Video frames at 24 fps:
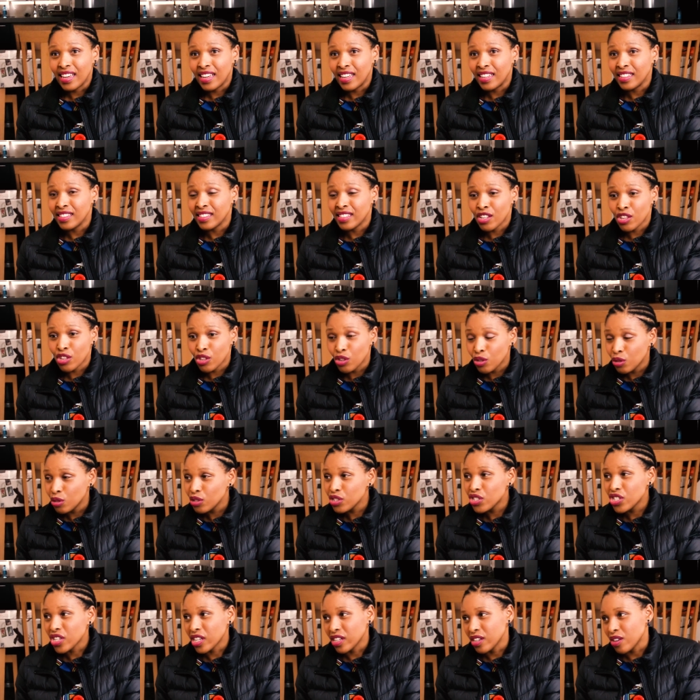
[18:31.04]
in the
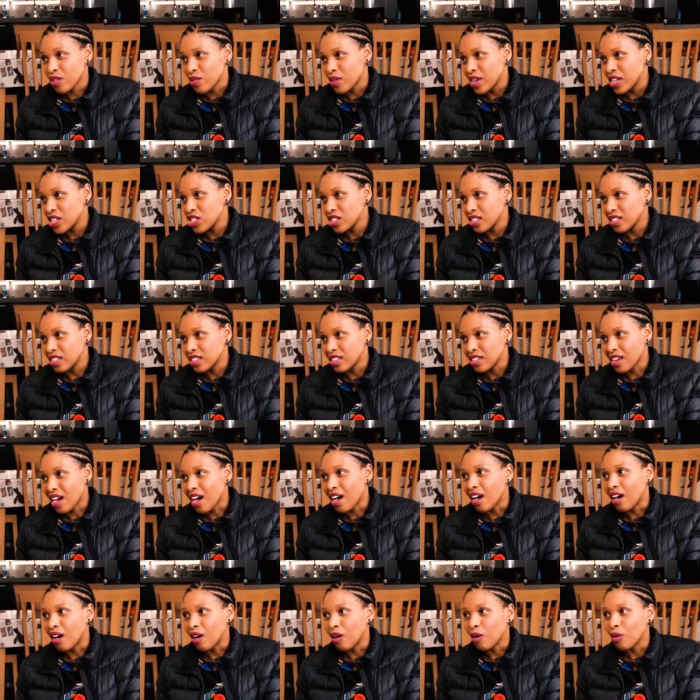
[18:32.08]
new generation
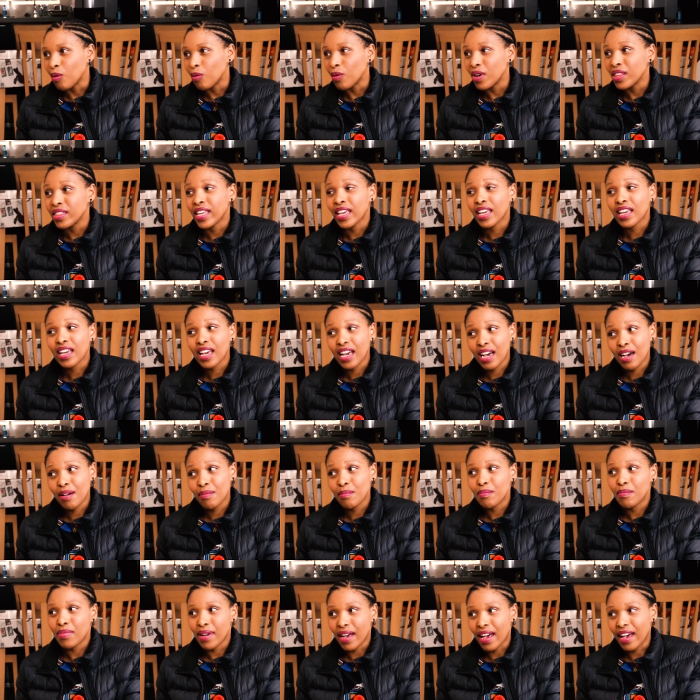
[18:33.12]
now, when they
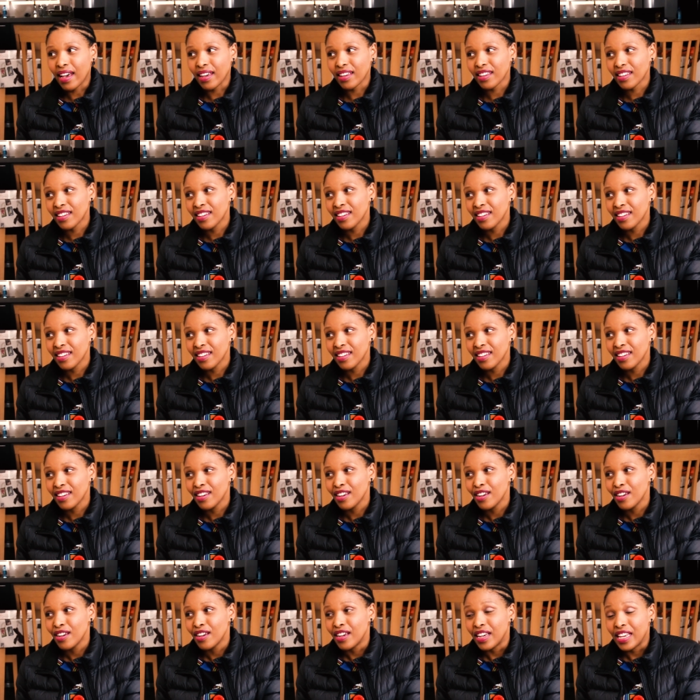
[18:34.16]
come back,
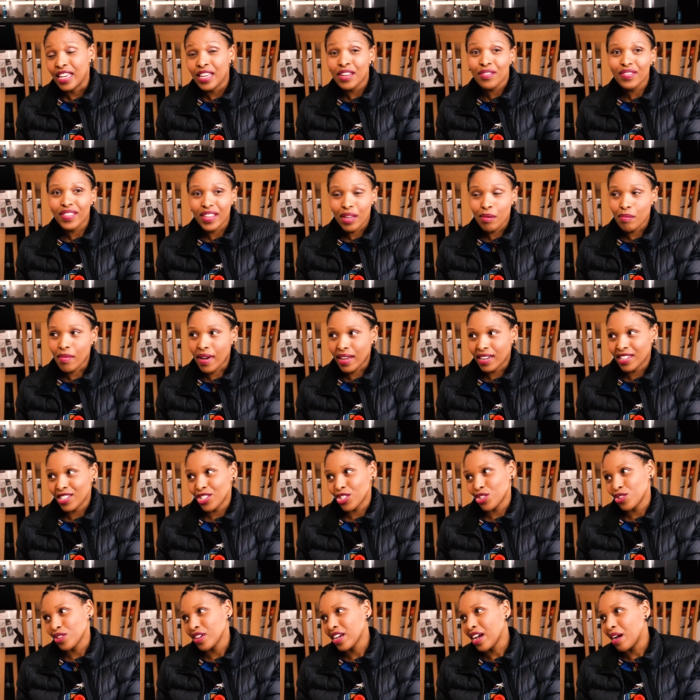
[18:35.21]
if they
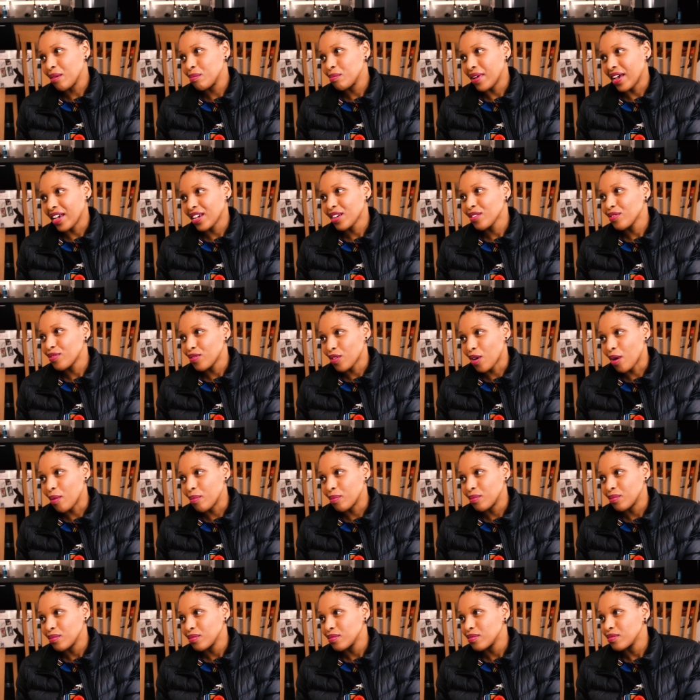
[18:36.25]
manage to come back
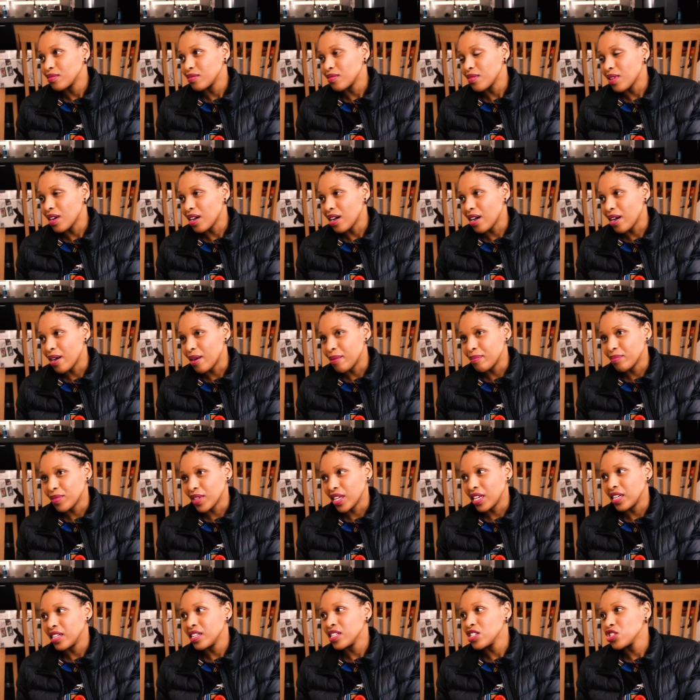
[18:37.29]
from um,
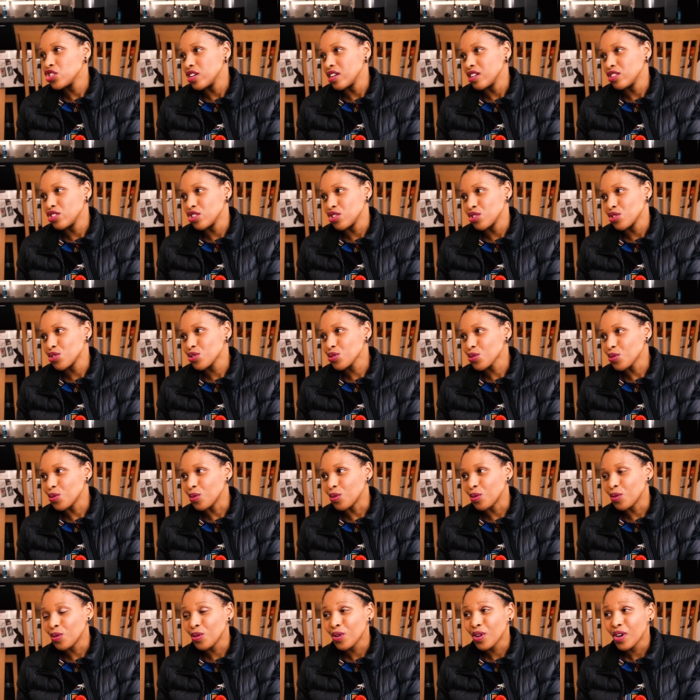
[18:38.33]
the initiation
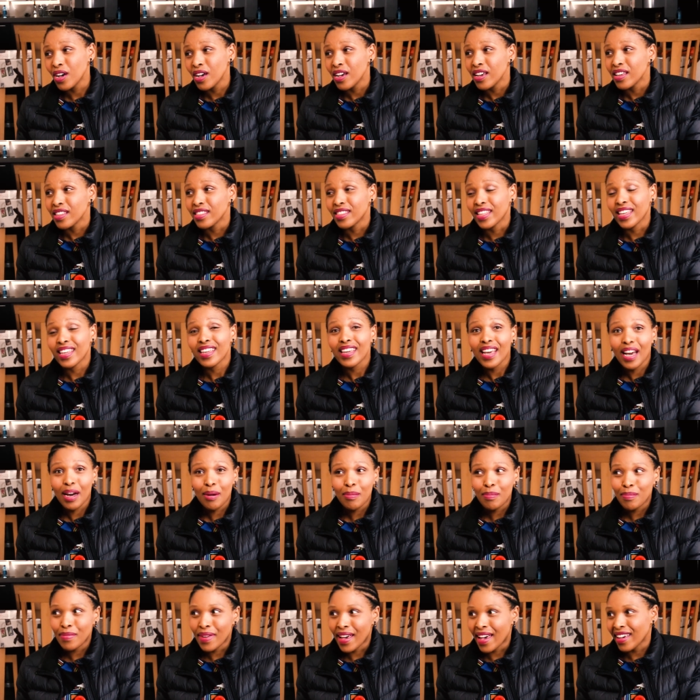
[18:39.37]
school, they
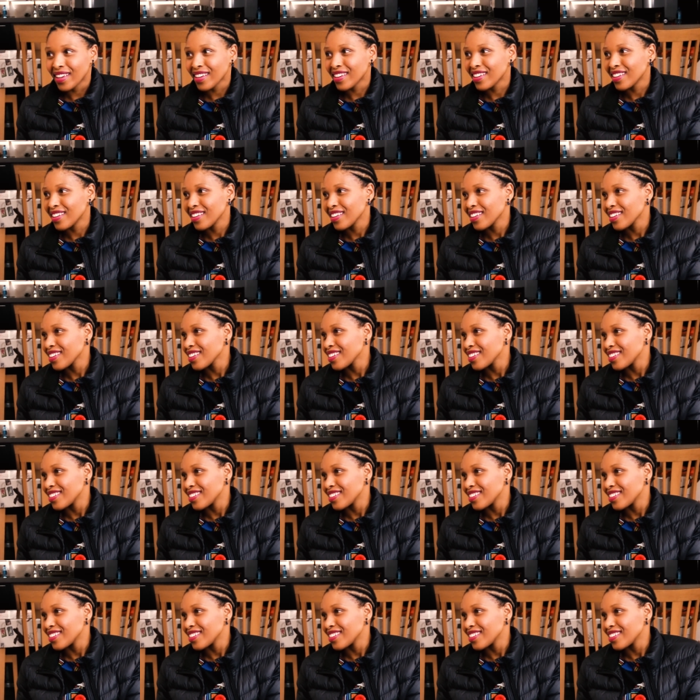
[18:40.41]
come back